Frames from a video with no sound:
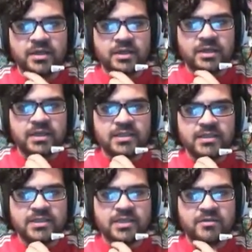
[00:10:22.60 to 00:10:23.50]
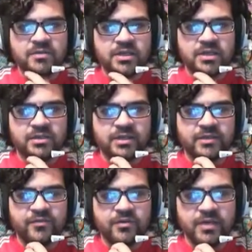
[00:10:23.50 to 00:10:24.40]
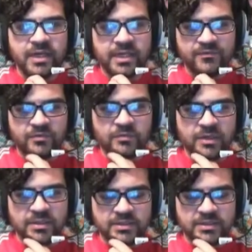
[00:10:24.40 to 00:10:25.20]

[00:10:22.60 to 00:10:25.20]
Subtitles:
And now we are looking for another welder.